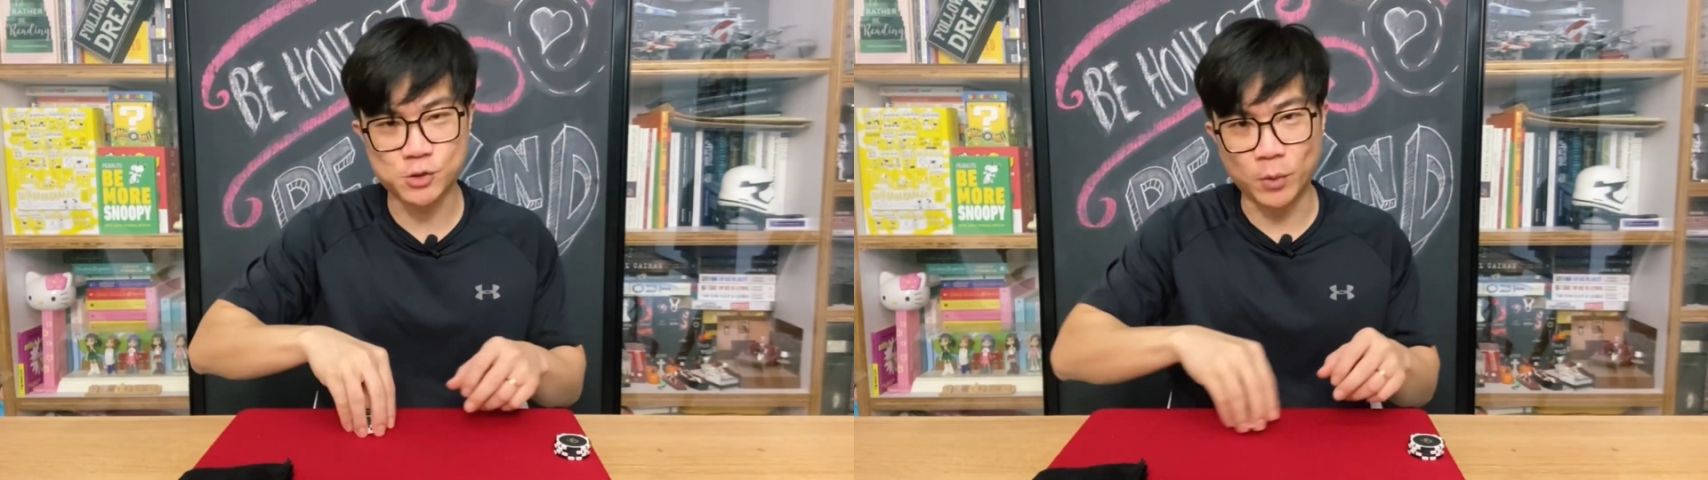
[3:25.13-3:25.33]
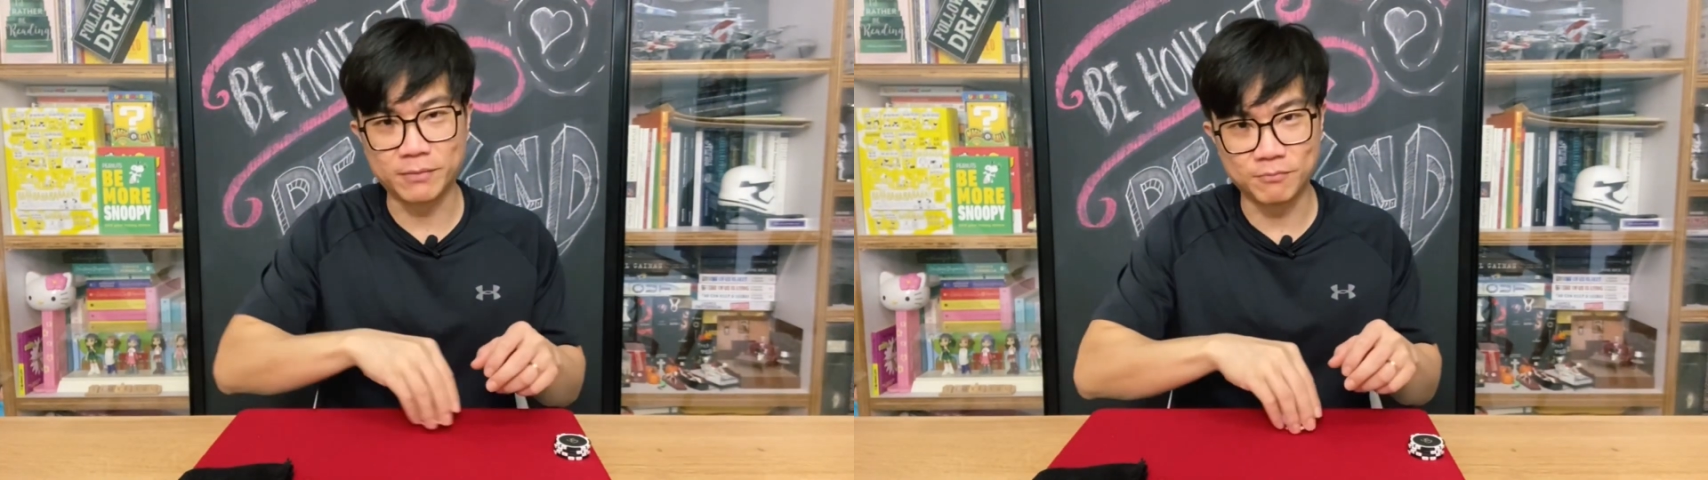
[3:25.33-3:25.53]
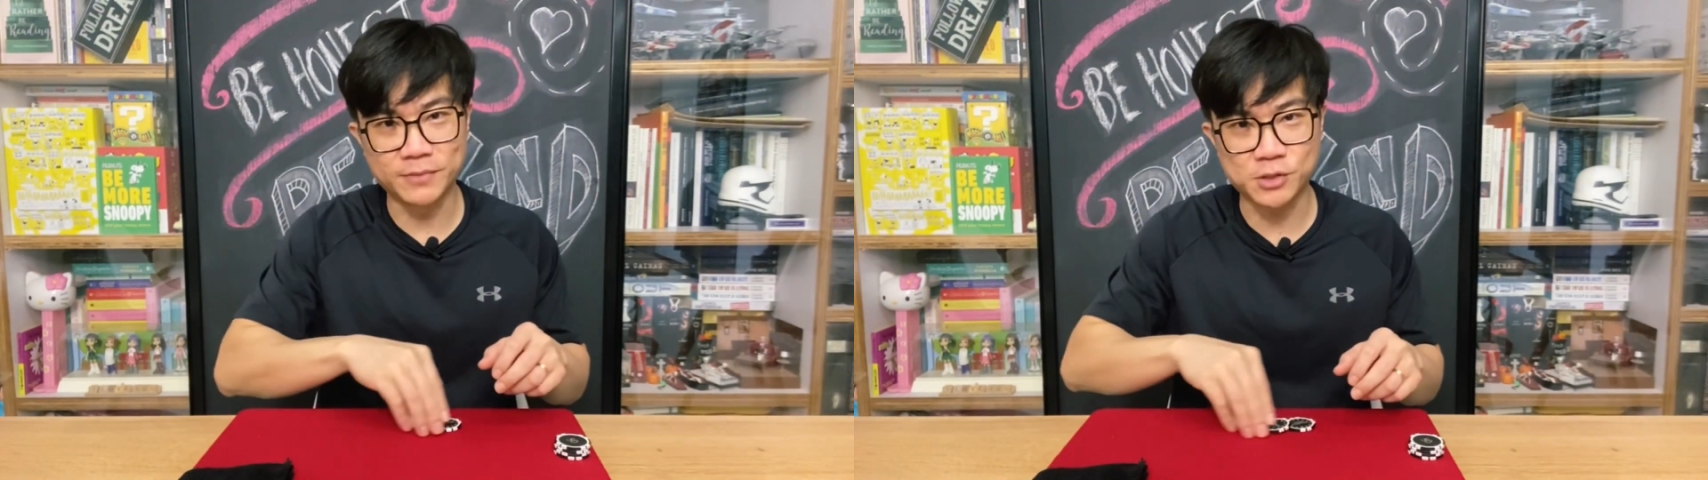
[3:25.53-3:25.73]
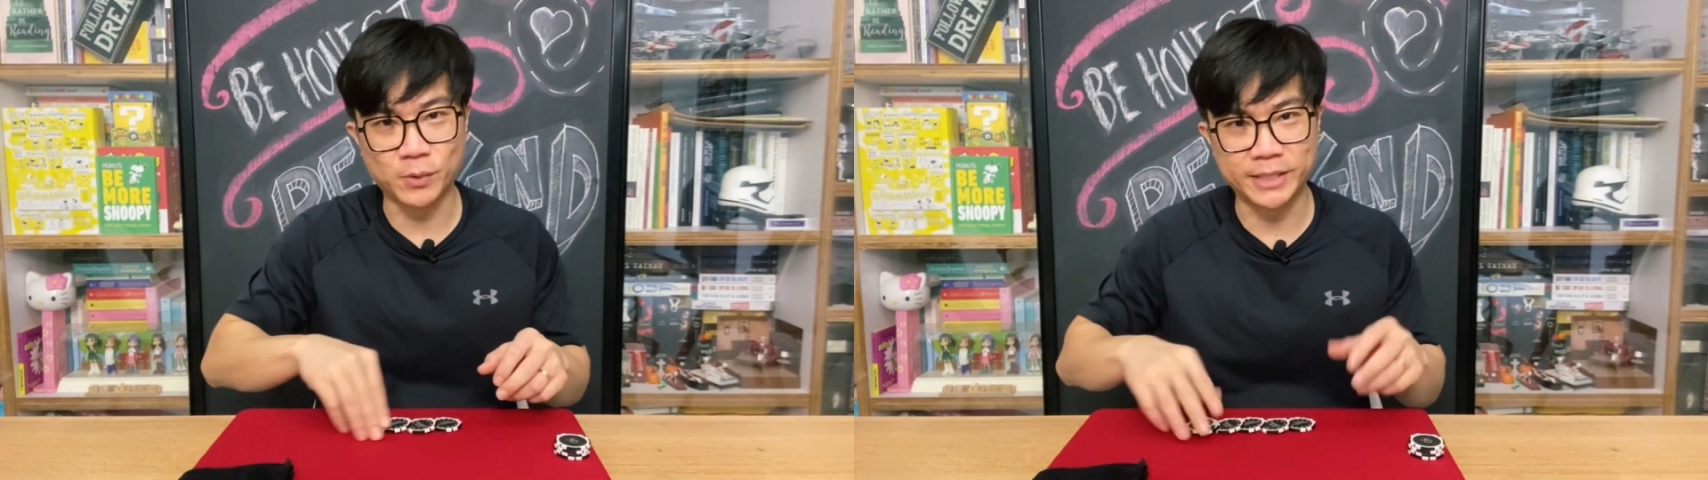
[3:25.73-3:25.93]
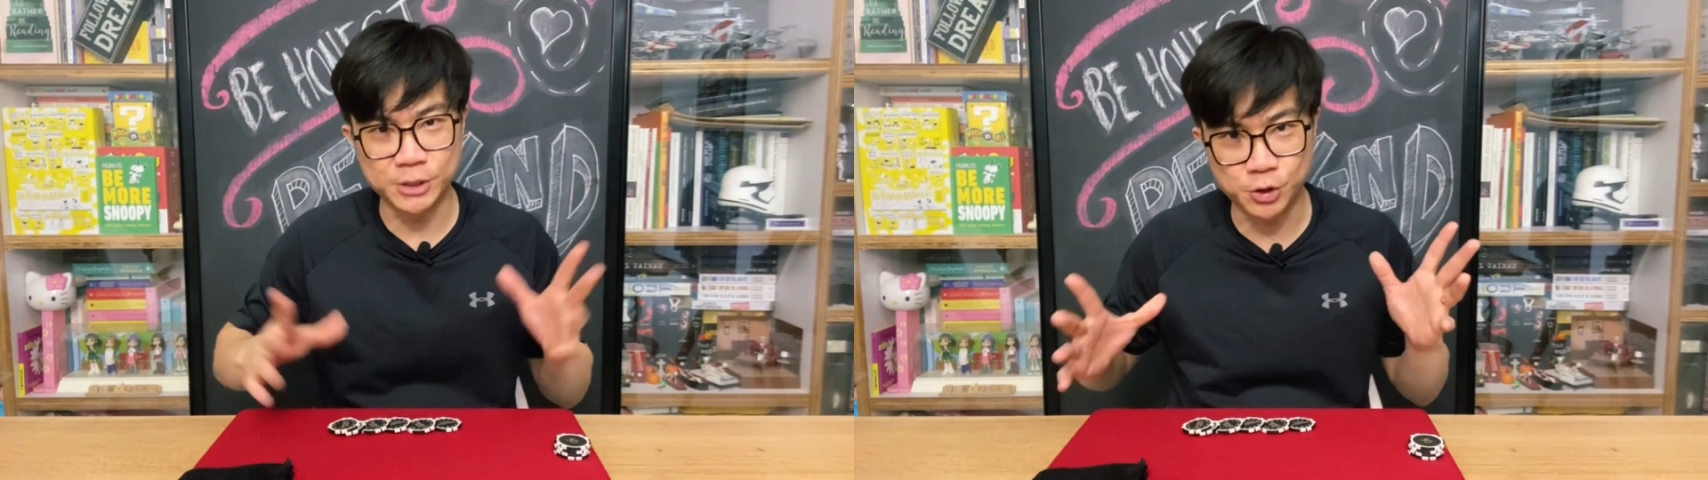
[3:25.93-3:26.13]
what
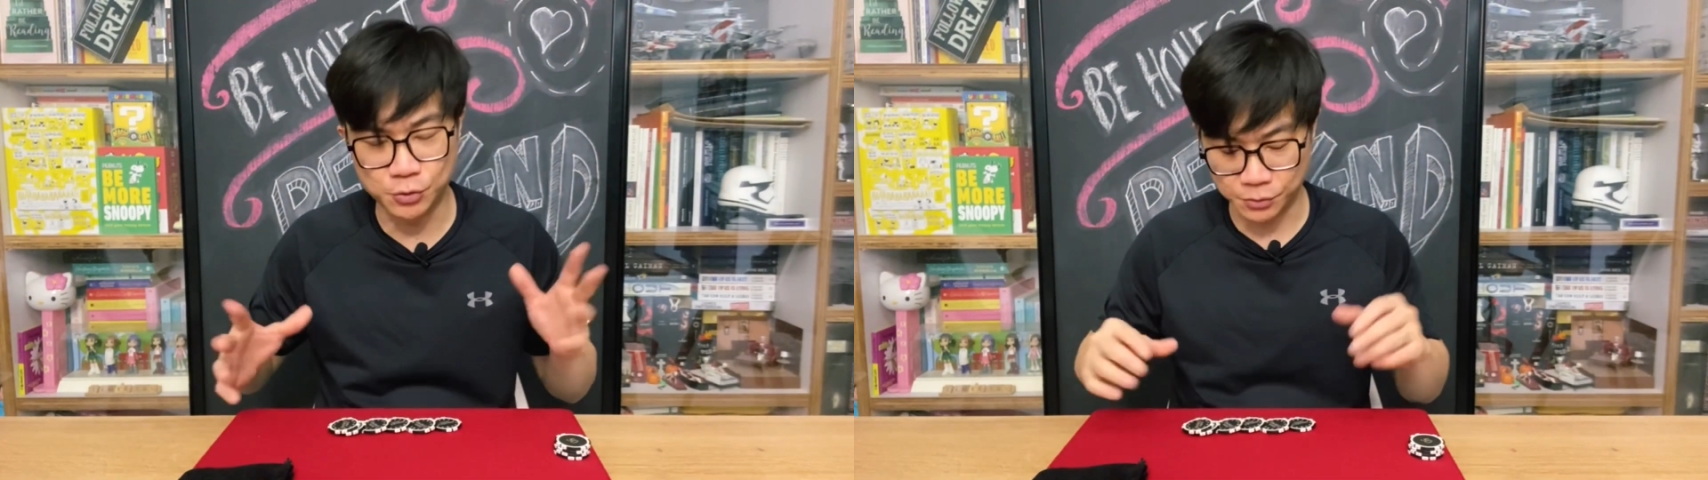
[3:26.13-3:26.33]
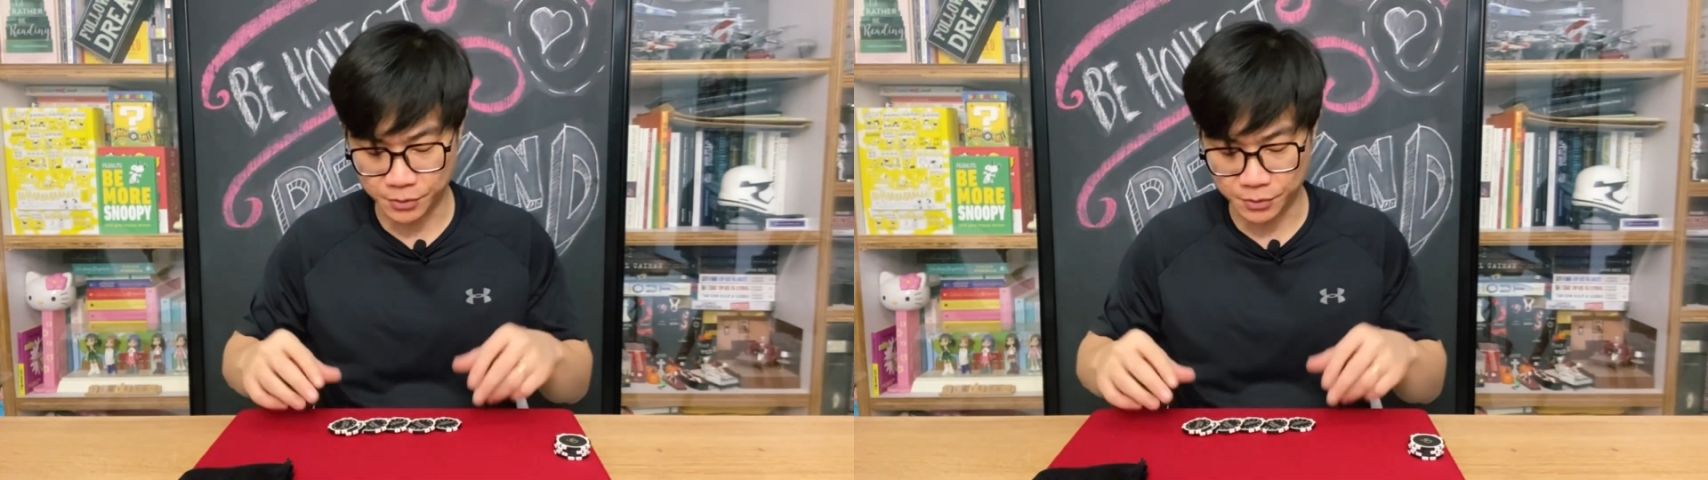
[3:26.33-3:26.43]
they do.